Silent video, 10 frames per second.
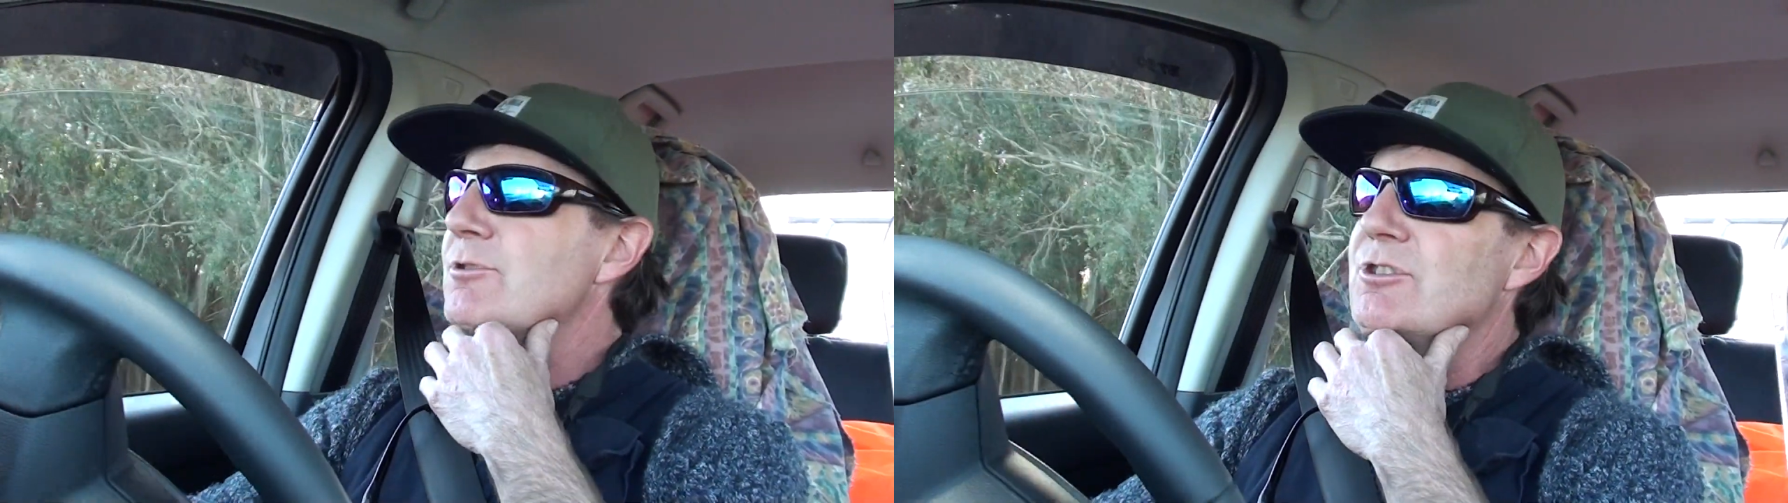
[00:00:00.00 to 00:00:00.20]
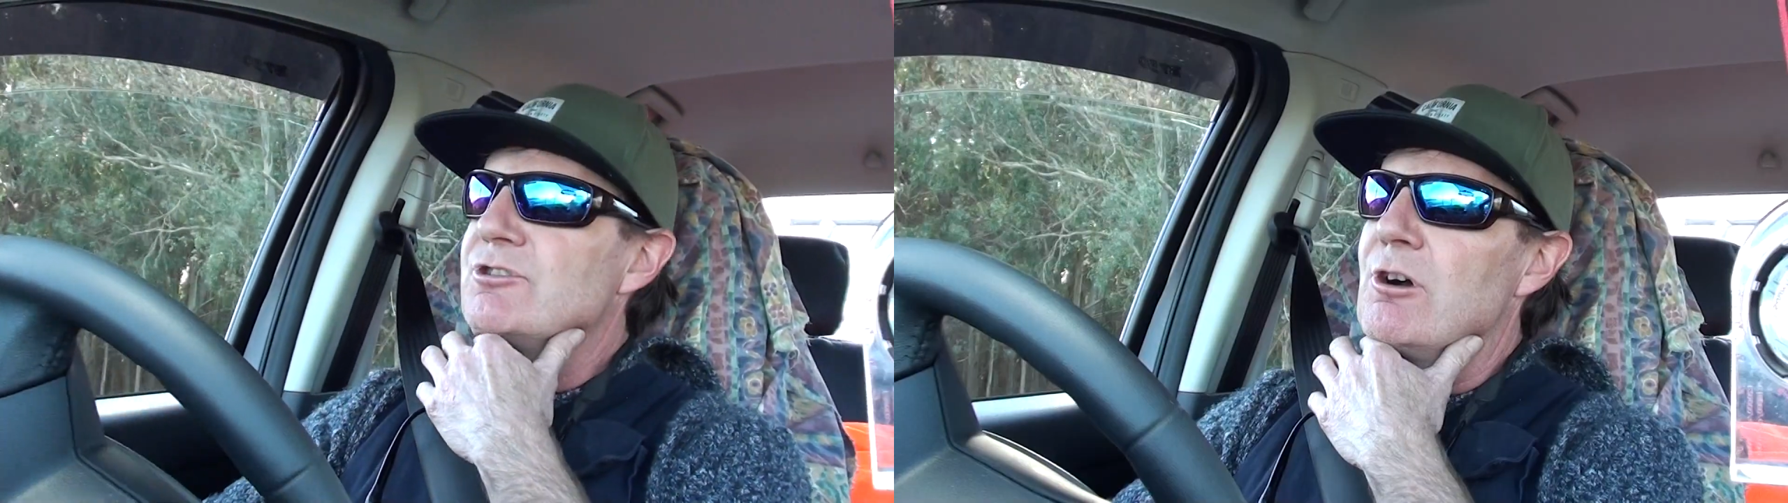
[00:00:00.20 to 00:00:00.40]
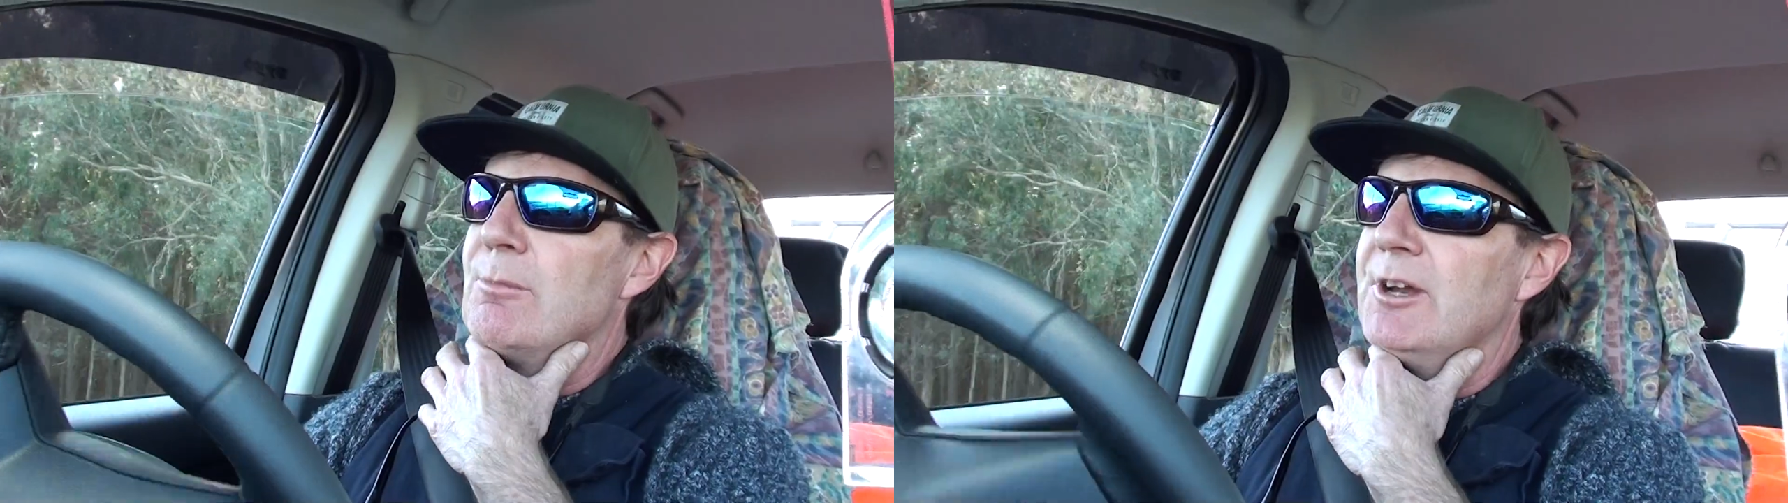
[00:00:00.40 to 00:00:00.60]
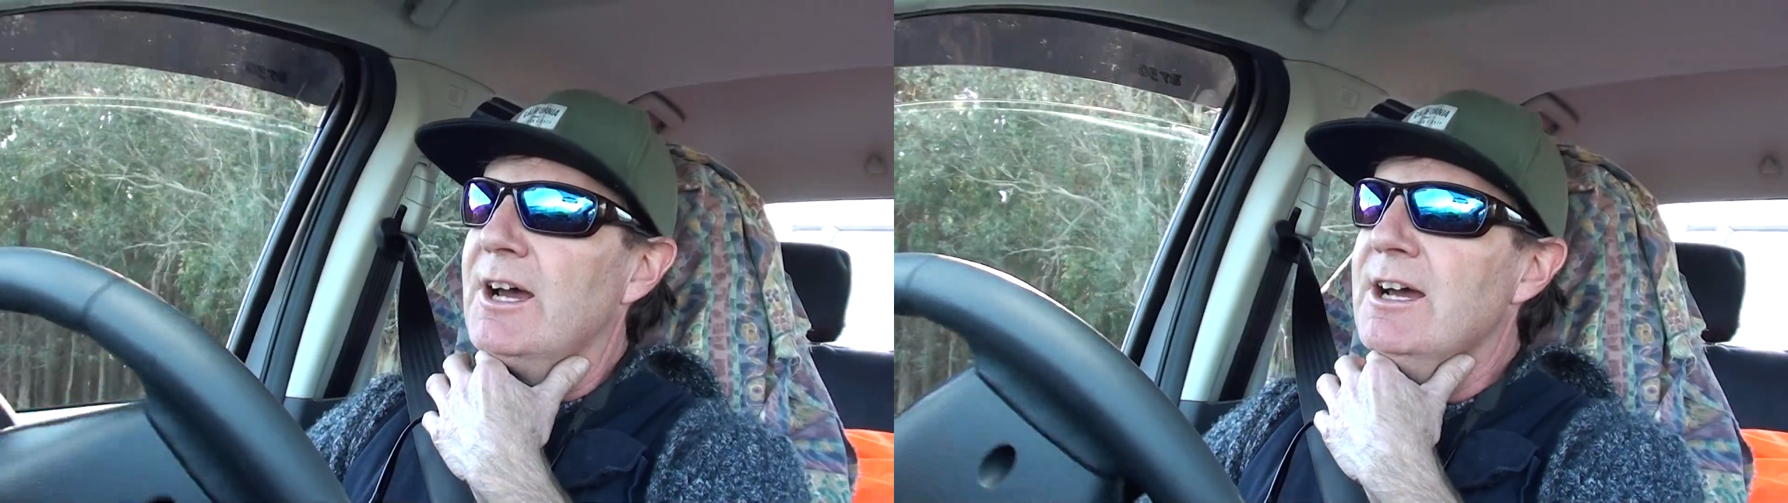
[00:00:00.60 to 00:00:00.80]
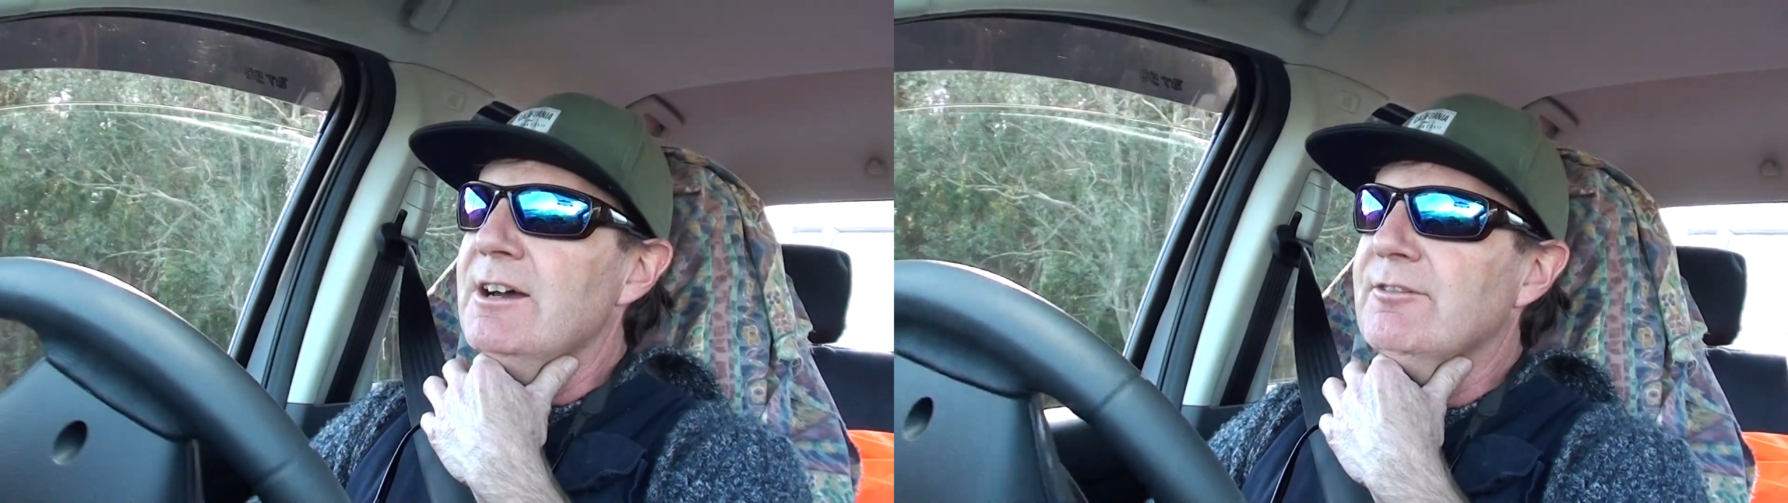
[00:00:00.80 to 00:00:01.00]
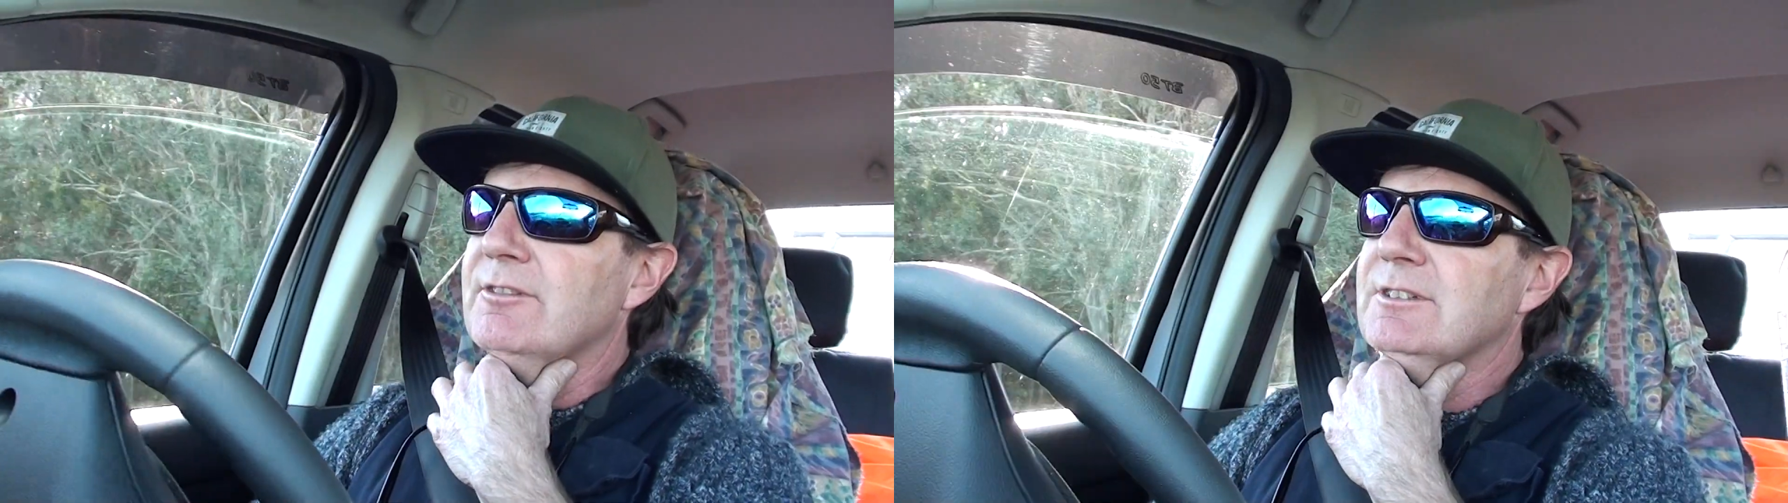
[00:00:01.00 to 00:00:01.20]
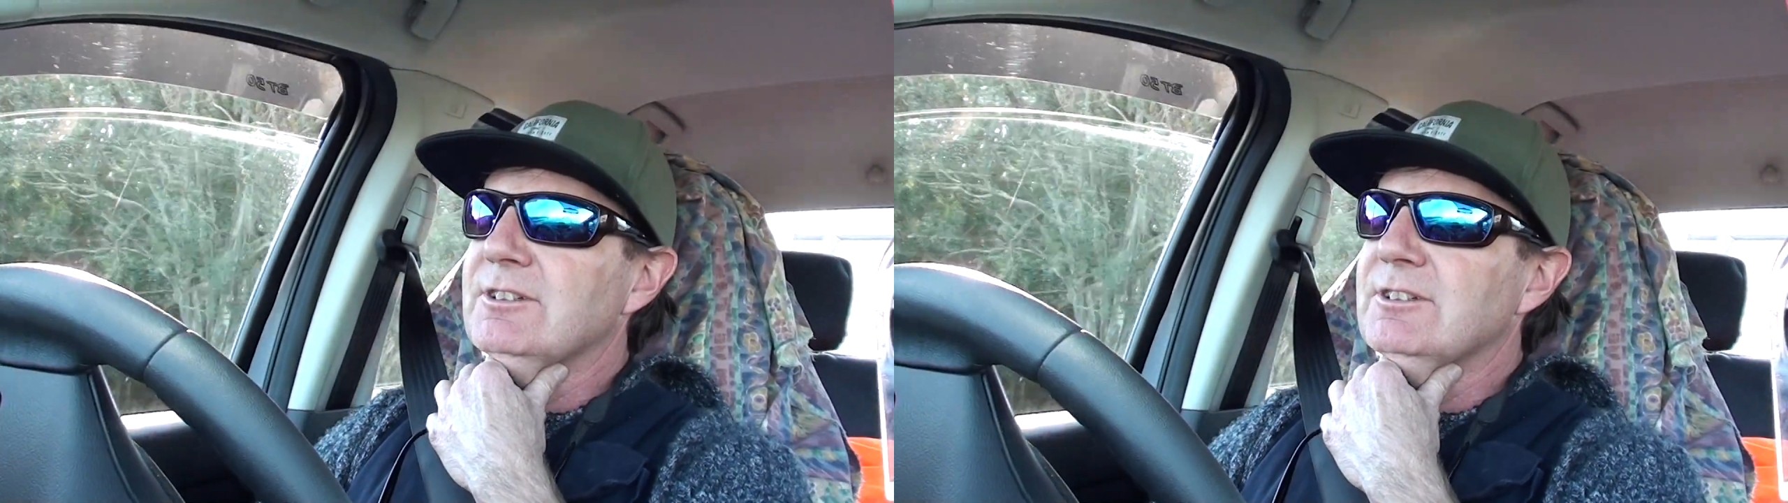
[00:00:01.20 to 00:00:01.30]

was a job and a half.